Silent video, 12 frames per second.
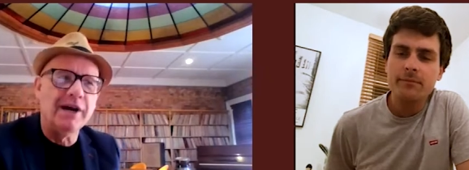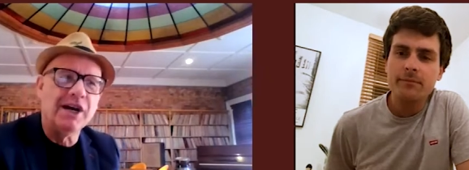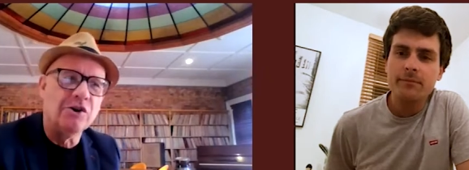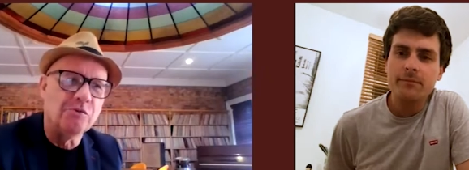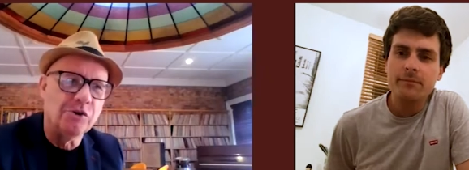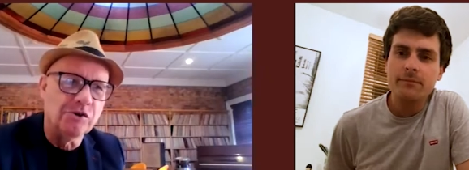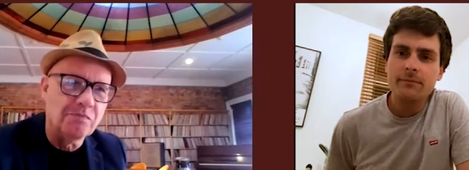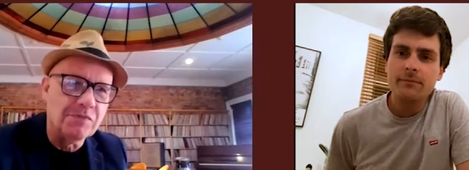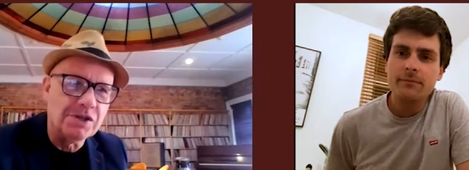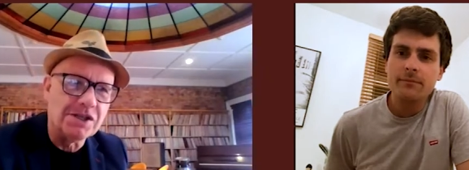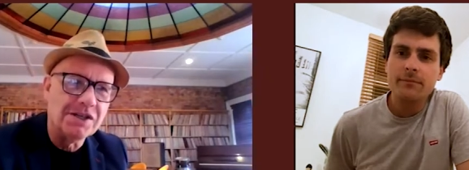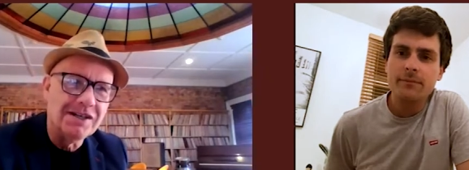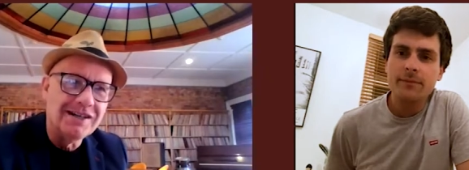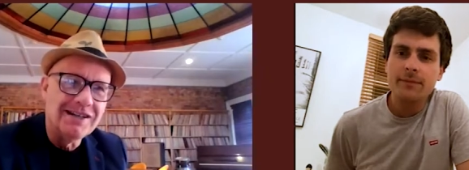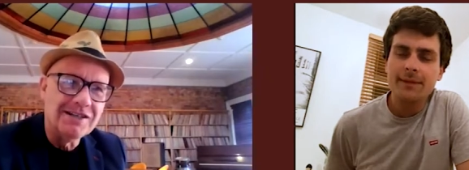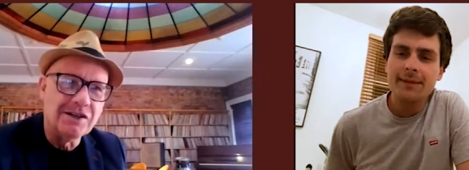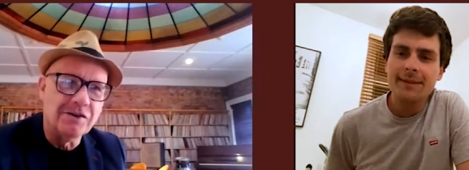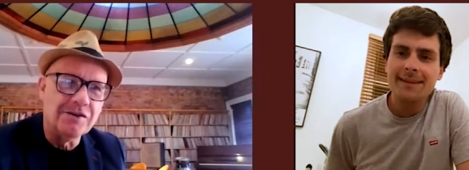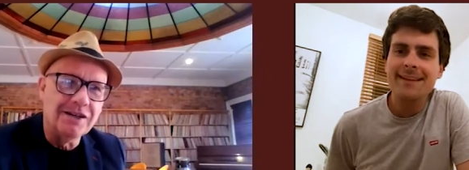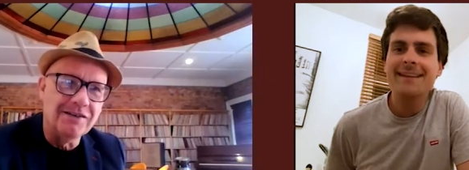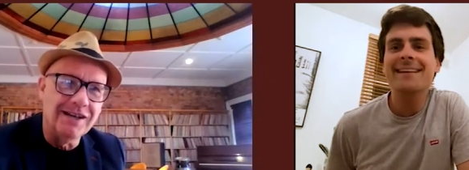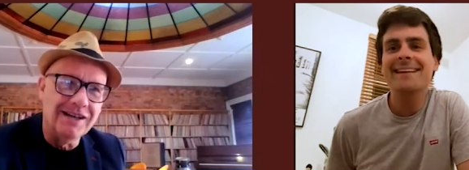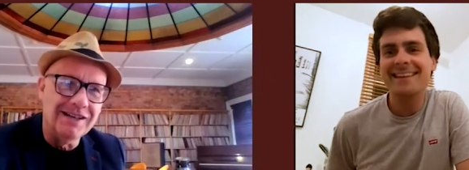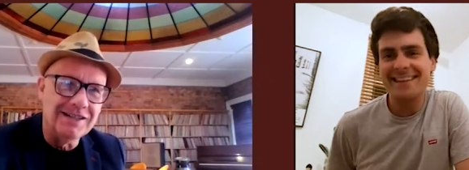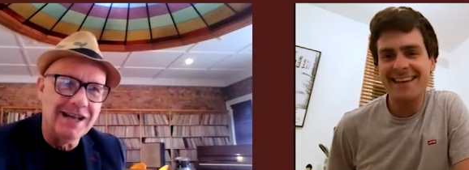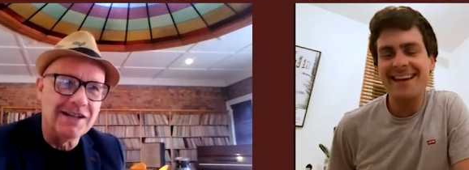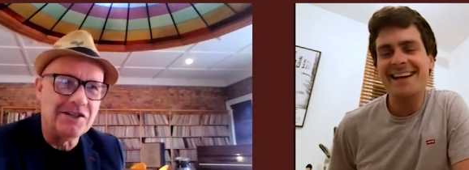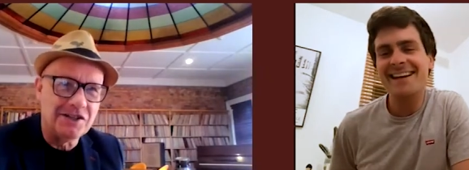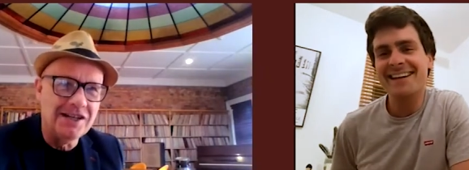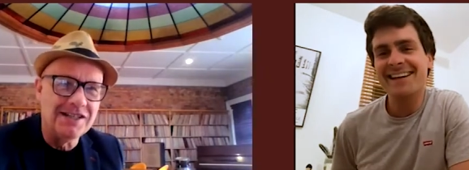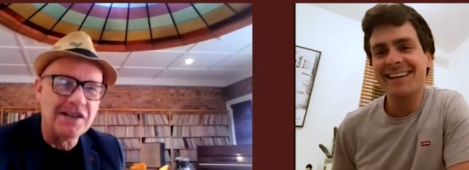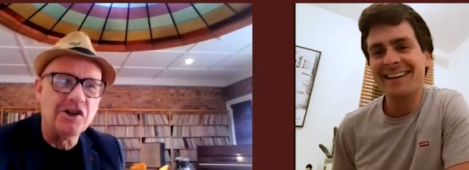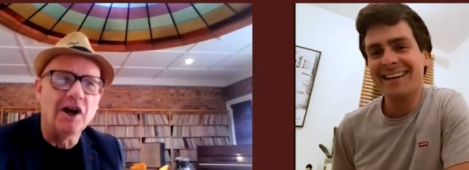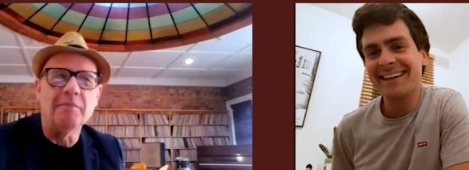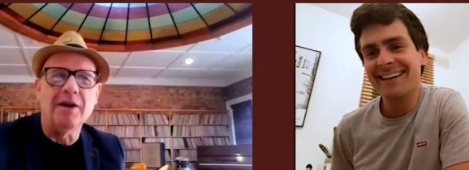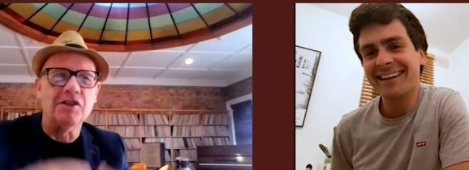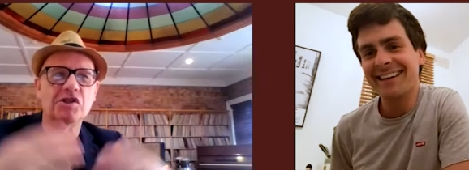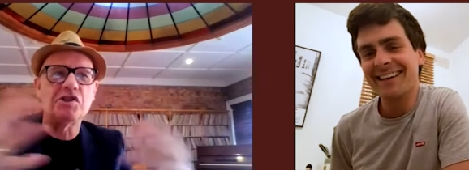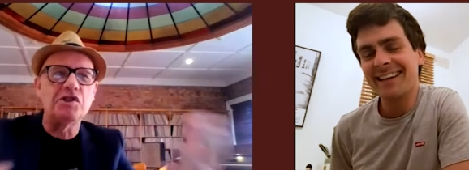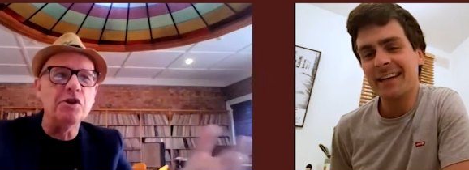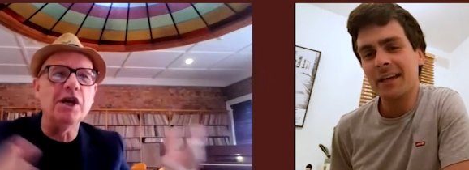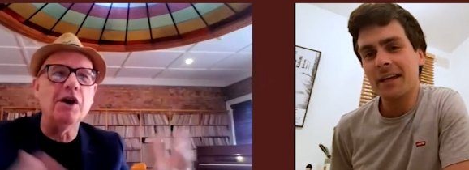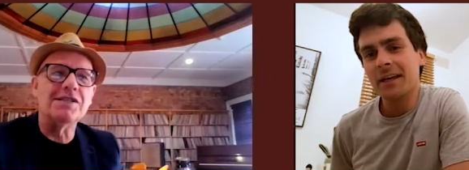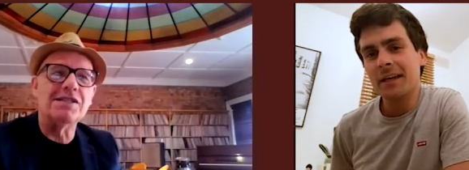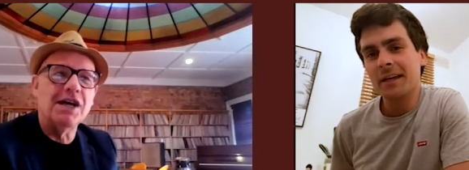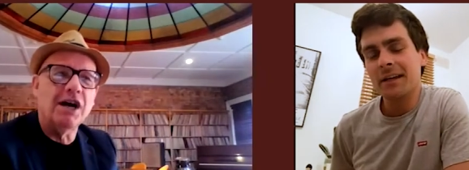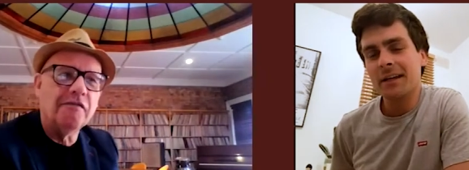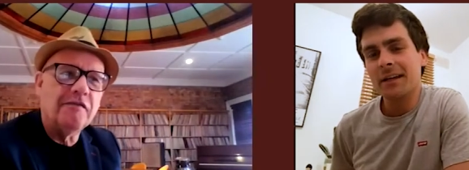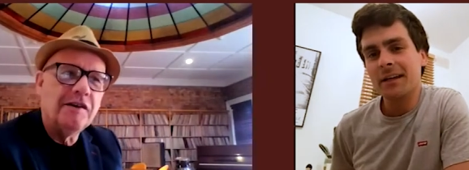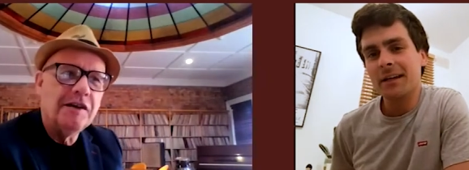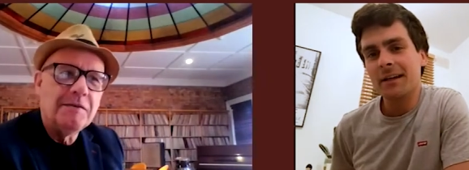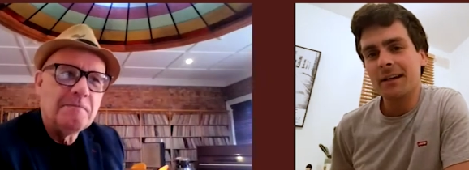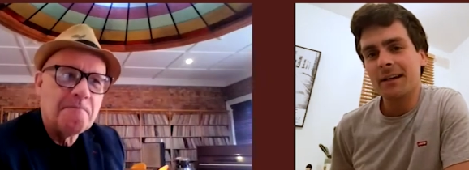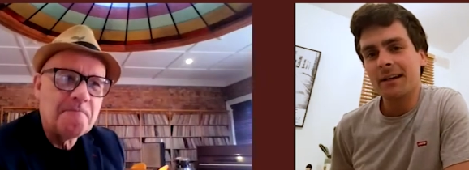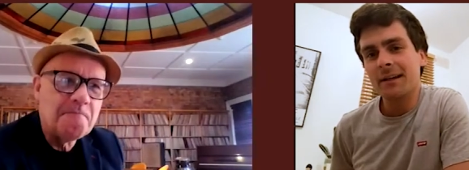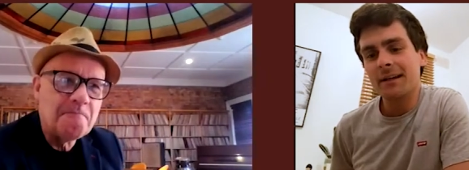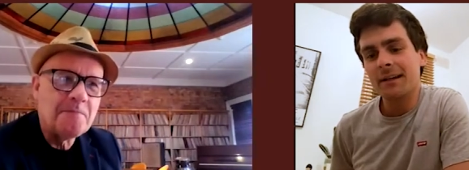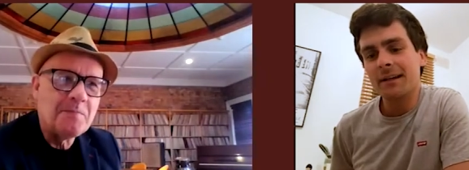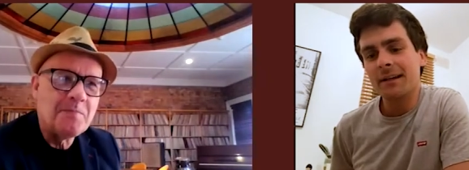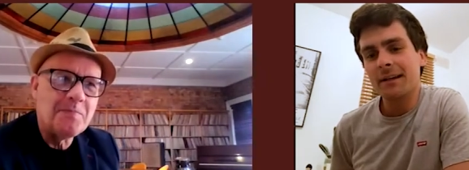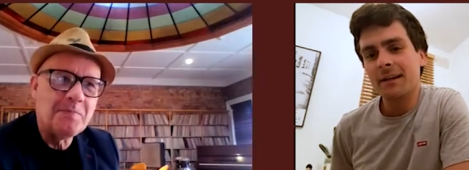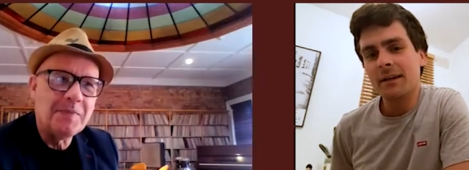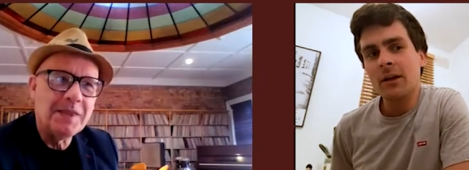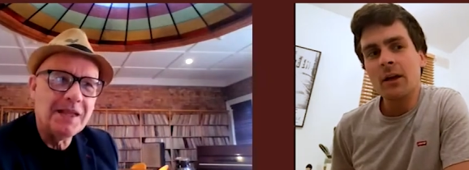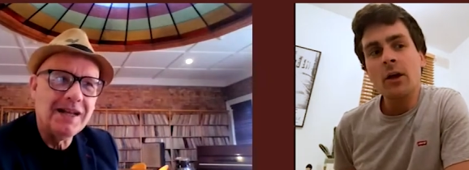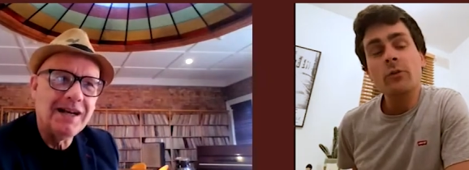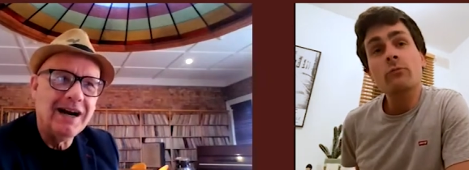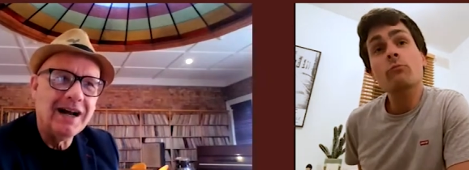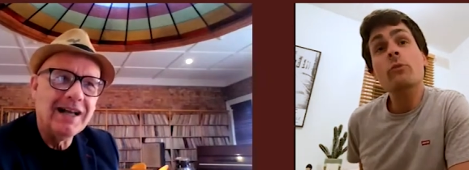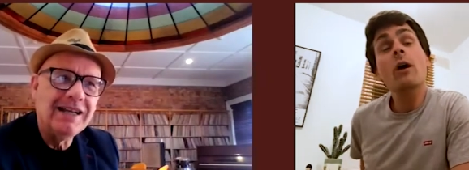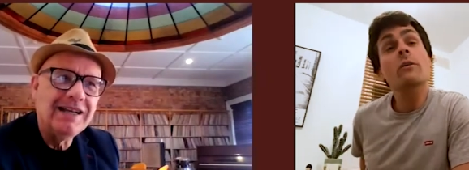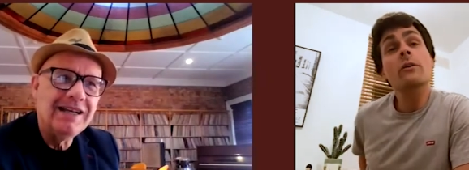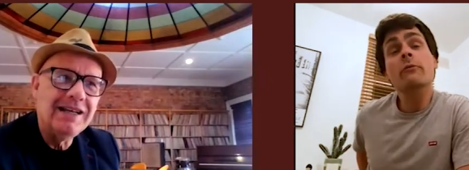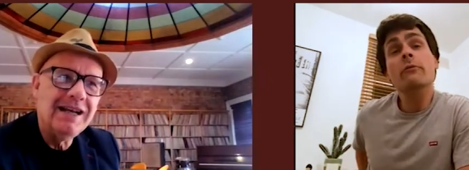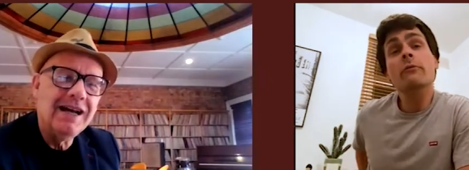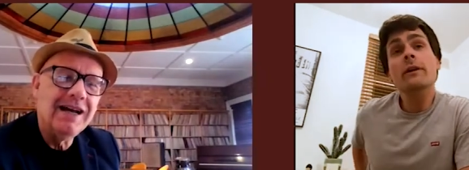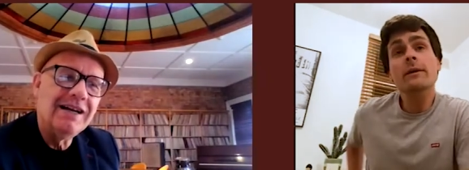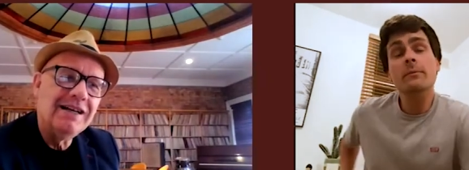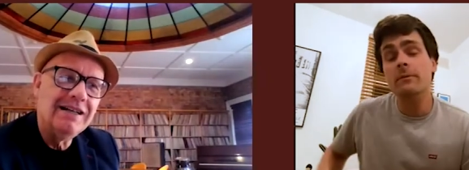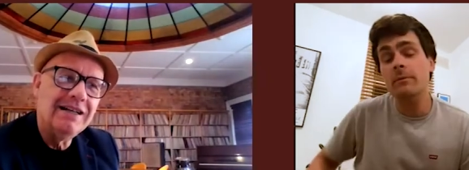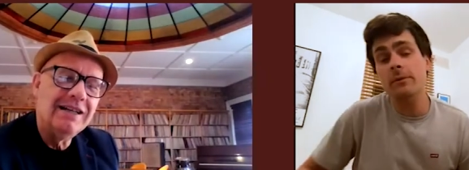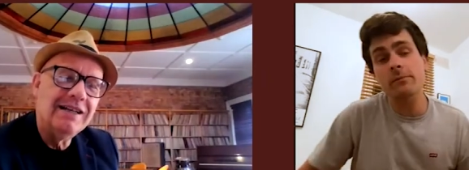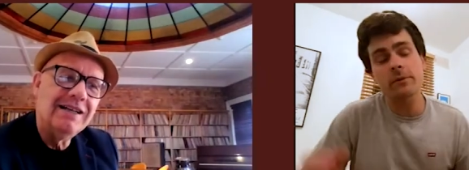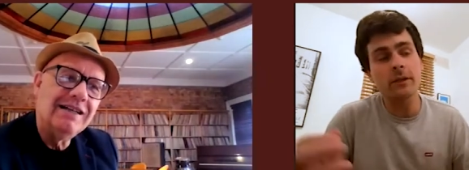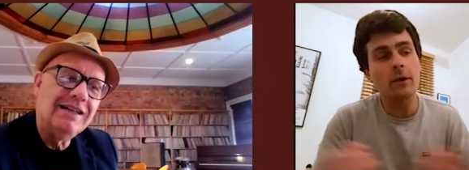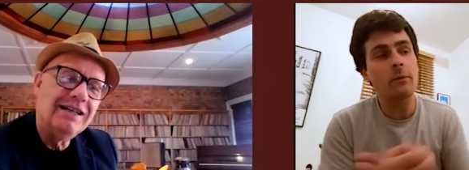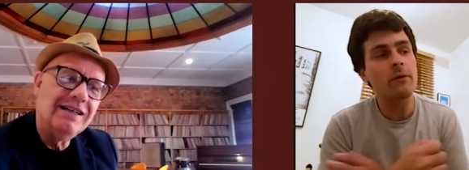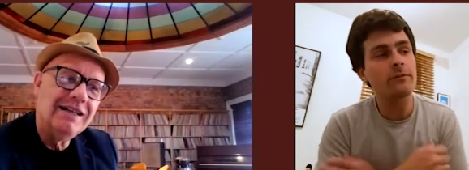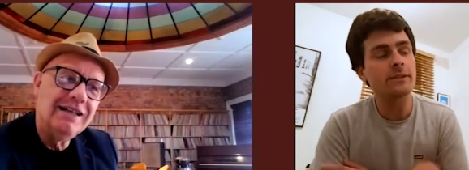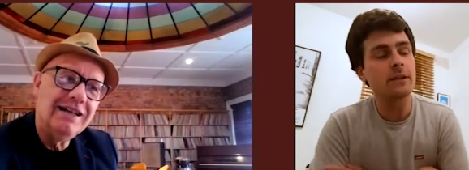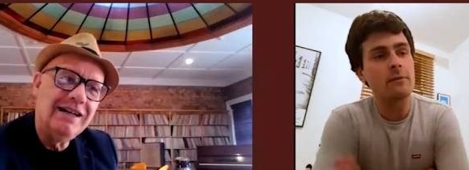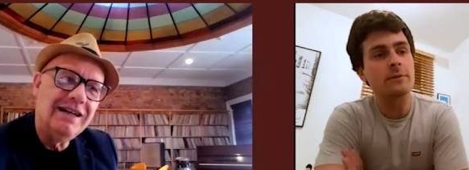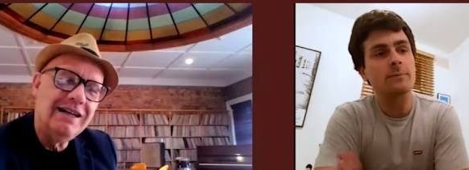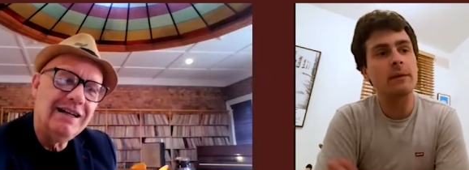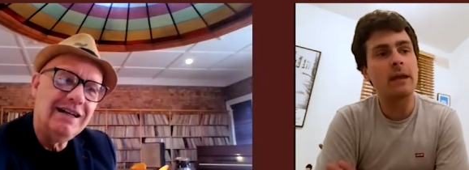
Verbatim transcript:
Speaker 1: bigger rooms. So, uh, is yeah, that, is that talking about the studio itself?
Speaker 2: No, not really. We, we, you know, obviously I was